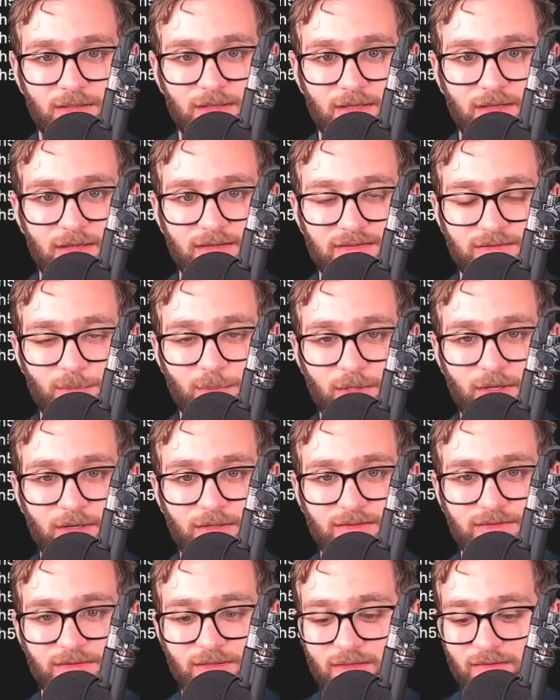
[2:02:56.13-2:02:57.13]
as
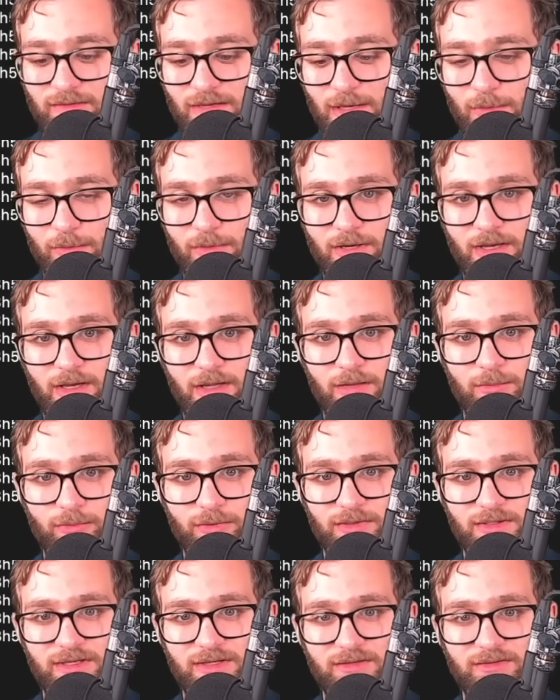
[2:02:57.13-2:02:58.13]
part of our Helm
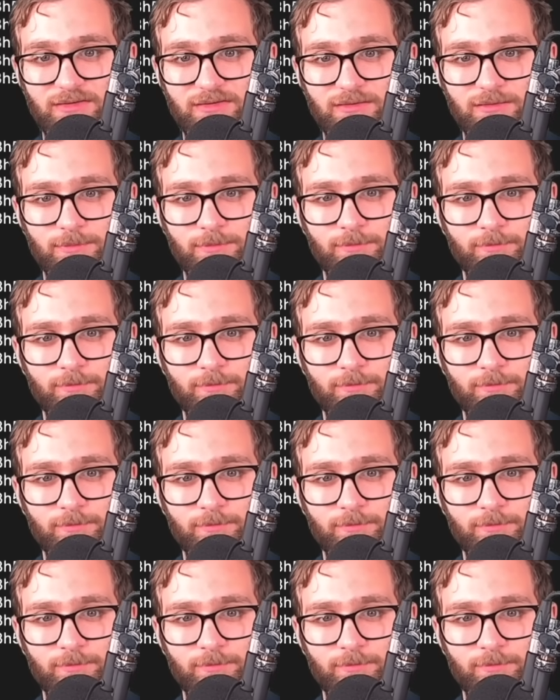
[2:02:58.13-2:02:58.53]
release.